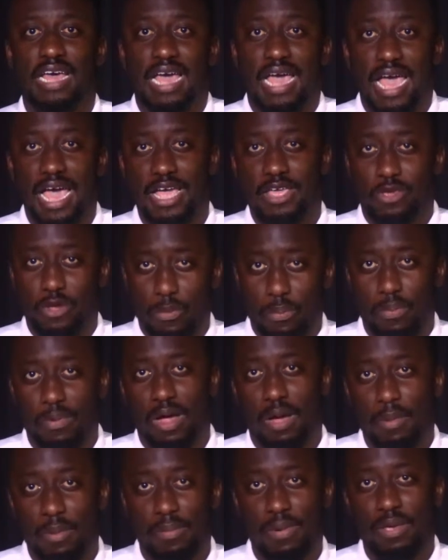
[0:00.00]
and you're
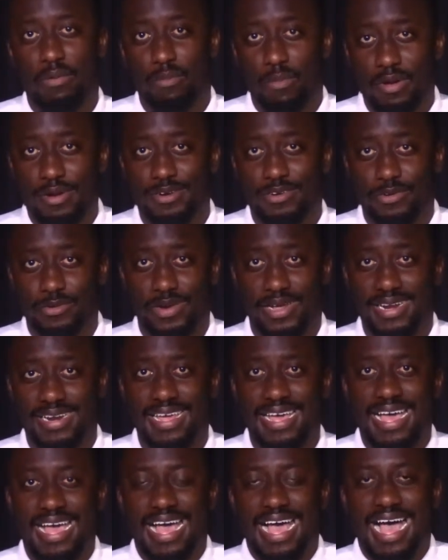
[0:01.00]
probably wondering,
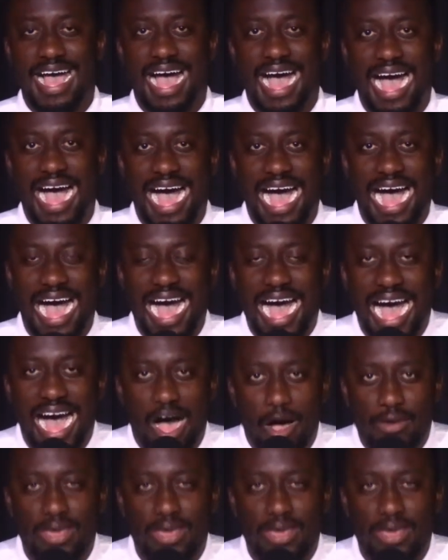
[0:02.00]
how